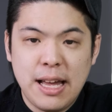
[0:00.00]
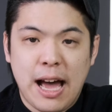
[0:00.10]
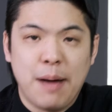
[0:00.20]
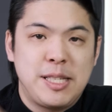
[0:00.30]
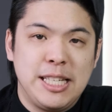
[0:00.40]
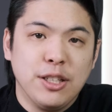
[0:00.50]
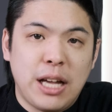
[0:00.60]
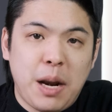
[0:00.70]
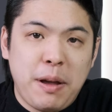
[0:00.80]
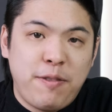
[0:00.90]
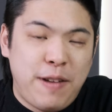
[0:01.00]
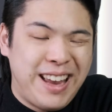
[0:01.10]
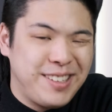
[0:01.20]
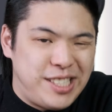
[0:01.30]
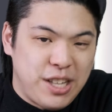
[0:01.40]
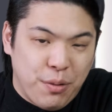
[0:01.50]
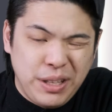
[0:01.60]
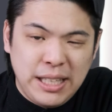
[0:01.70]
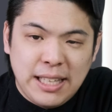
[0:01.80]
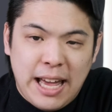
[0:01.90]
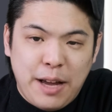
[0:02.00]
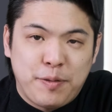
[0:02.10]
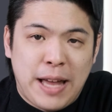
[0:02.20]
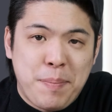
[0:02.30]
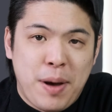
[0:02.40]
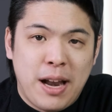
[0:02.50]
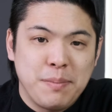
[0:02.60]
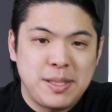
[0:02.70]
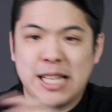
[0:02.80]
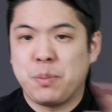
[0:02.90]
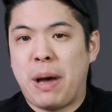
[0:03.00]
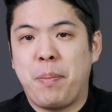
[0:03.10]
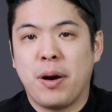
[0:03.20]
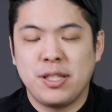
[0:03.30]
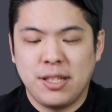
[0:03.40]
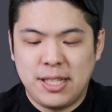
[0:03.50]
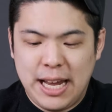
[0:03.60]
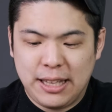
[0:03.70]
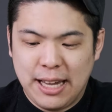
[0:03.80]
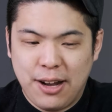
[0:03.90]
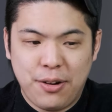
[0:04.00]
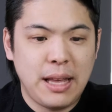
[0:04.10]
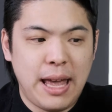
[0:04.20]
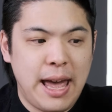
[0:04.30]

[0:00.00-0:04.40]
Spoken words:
I'm still not a big fan, don't really like flat bottoms. That's my personal take though.